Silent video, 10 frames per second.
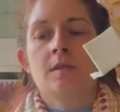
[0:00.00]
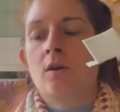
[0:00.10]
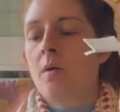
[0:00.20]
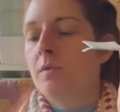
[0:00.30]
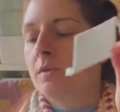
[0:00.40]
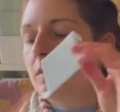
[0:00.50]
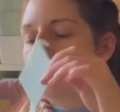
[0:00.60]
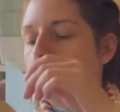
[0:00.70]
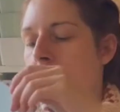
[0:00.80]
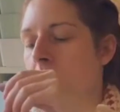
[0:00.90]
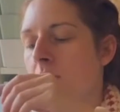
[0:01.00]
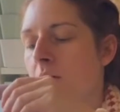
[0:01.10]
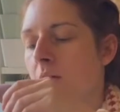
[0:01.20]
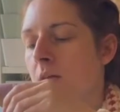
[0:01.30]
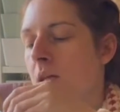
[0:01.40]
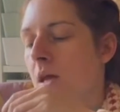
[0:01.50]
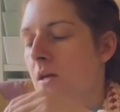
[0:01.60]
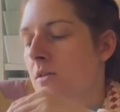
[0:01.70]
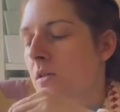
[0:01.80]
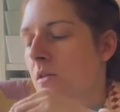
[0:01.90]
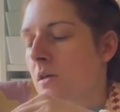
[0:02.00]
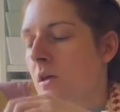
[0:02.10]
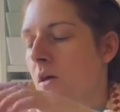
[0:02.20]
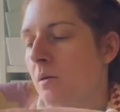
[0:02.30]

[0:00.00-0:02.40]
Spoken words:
diamonds because these are going to connect the